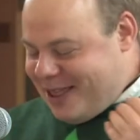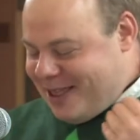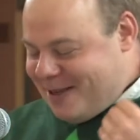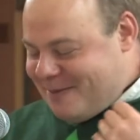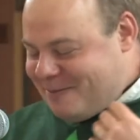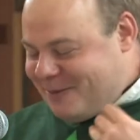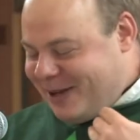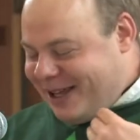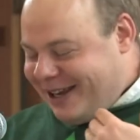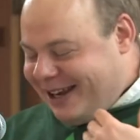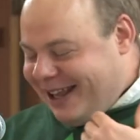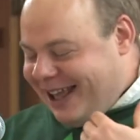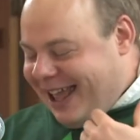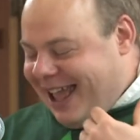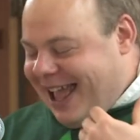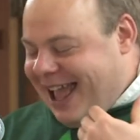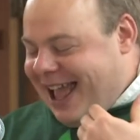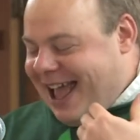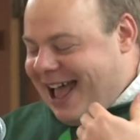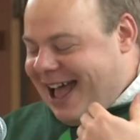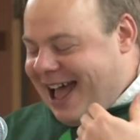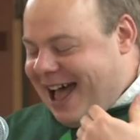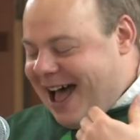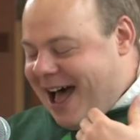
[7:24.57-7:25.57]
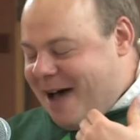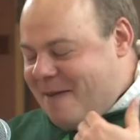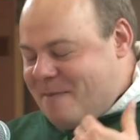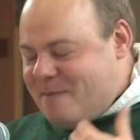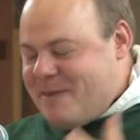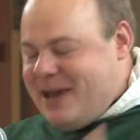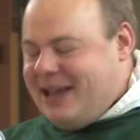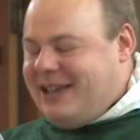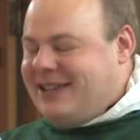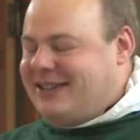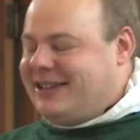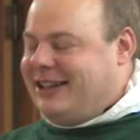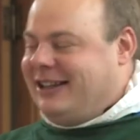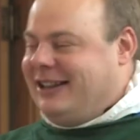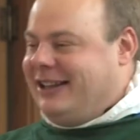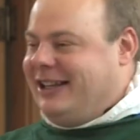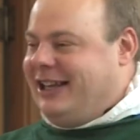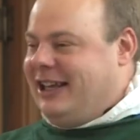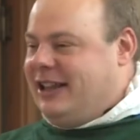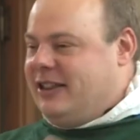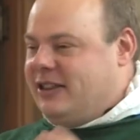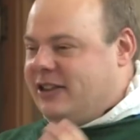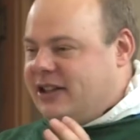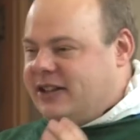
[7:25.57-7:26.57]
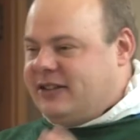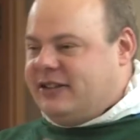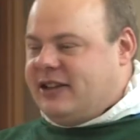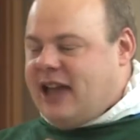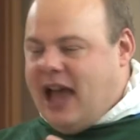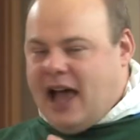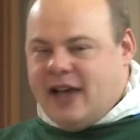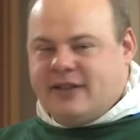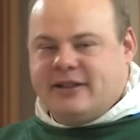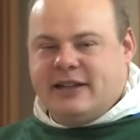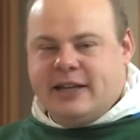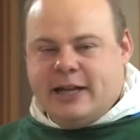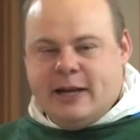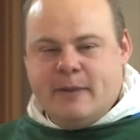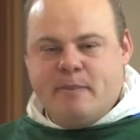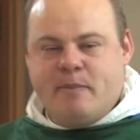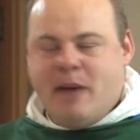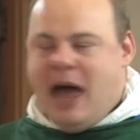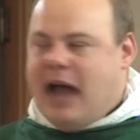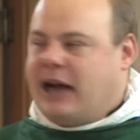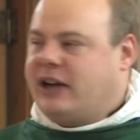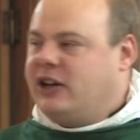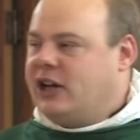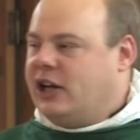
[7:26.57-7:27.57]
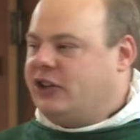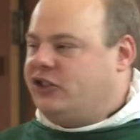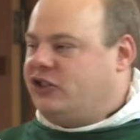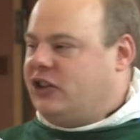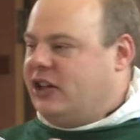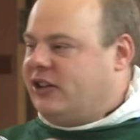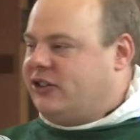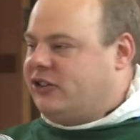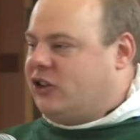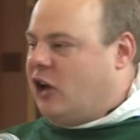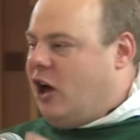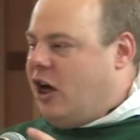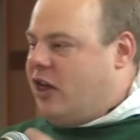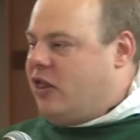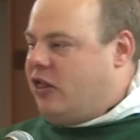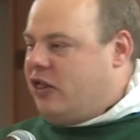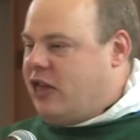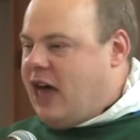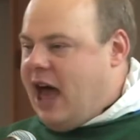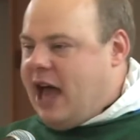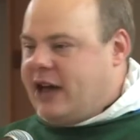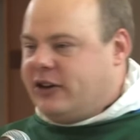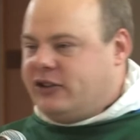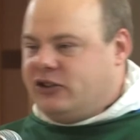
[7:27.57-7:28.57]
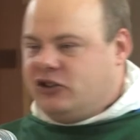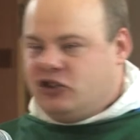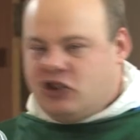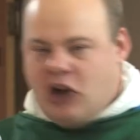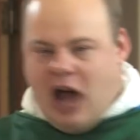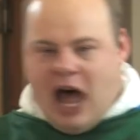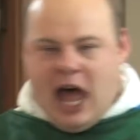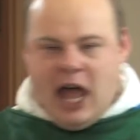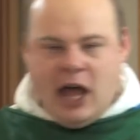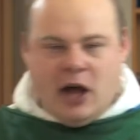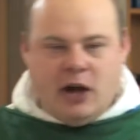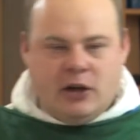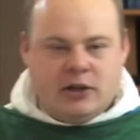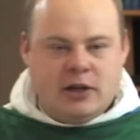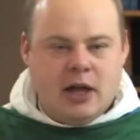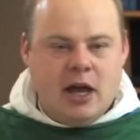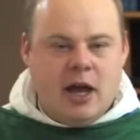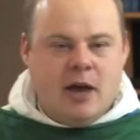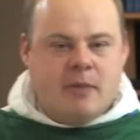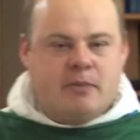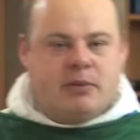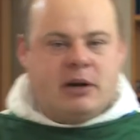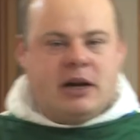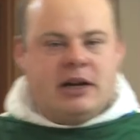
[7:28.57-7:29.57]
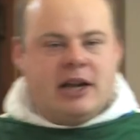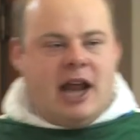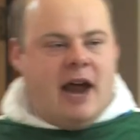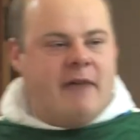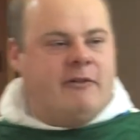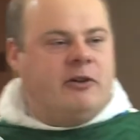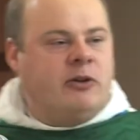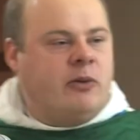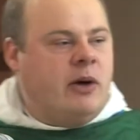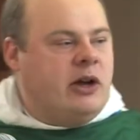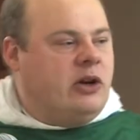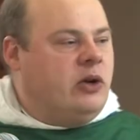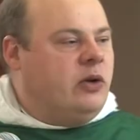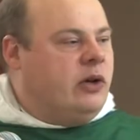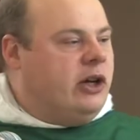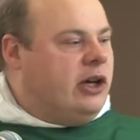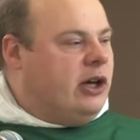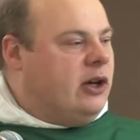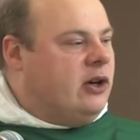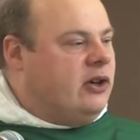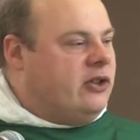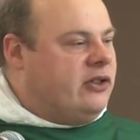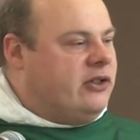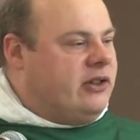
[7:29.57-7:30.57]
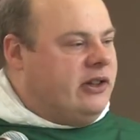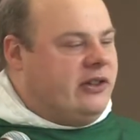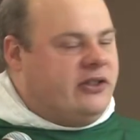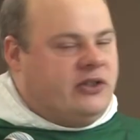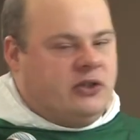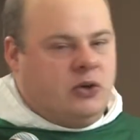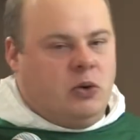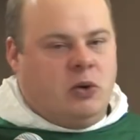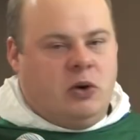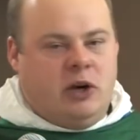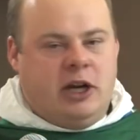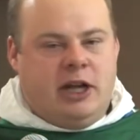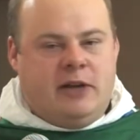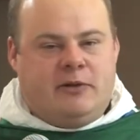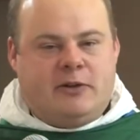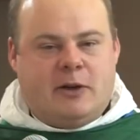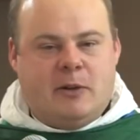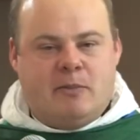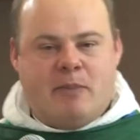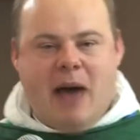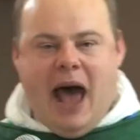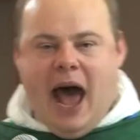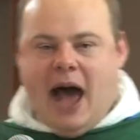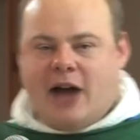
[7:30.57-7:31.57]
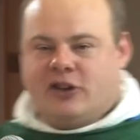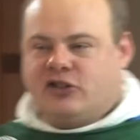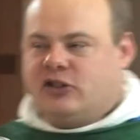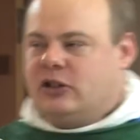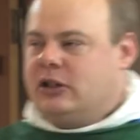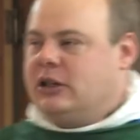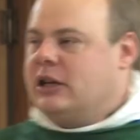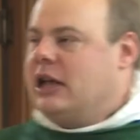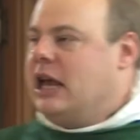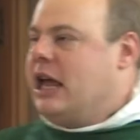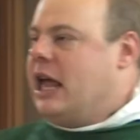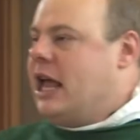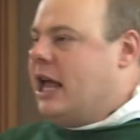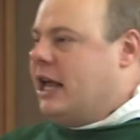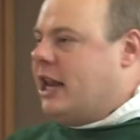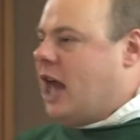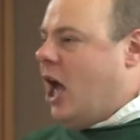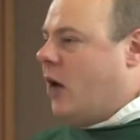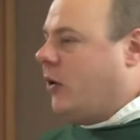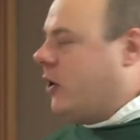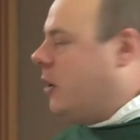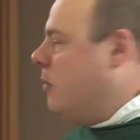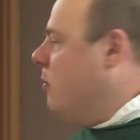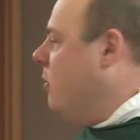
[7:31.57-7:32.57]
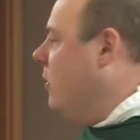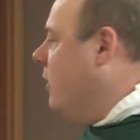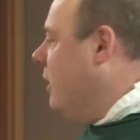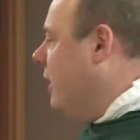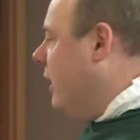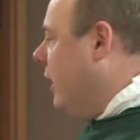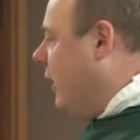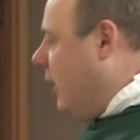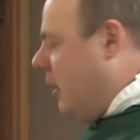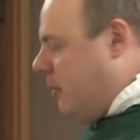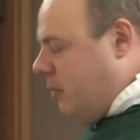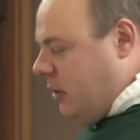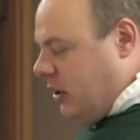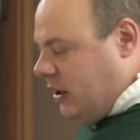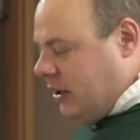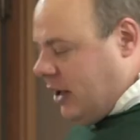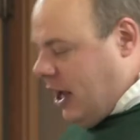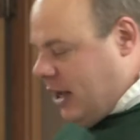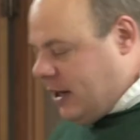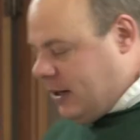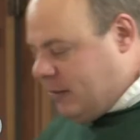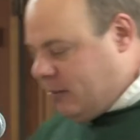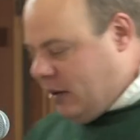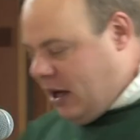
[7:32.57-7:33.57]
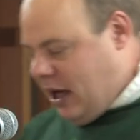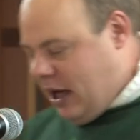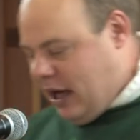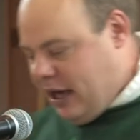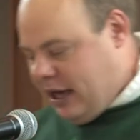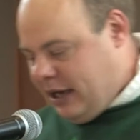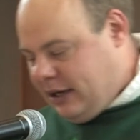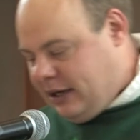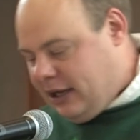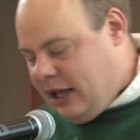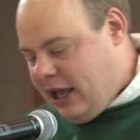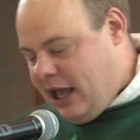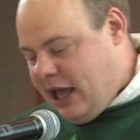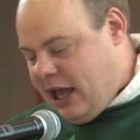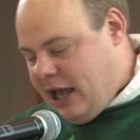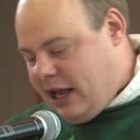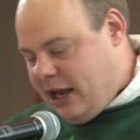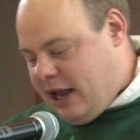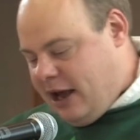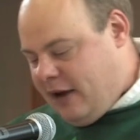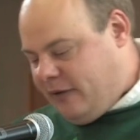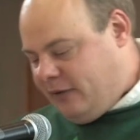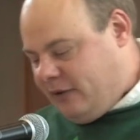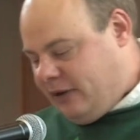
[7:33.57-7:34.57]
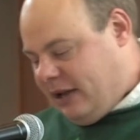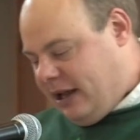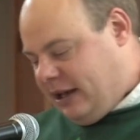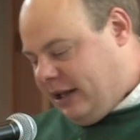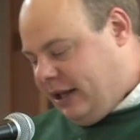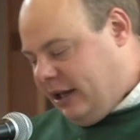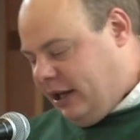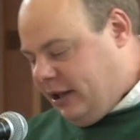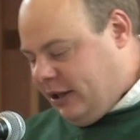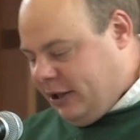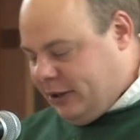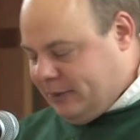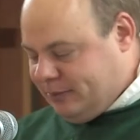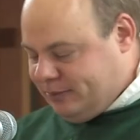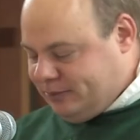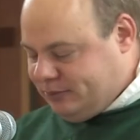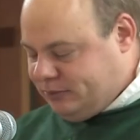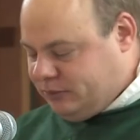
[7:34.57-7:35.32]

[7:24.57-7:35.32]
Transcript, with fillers: But amazingly, this has an impact, not just on that child, but on everyone who hears the story of compassion and how community can be united behind an effort at healing.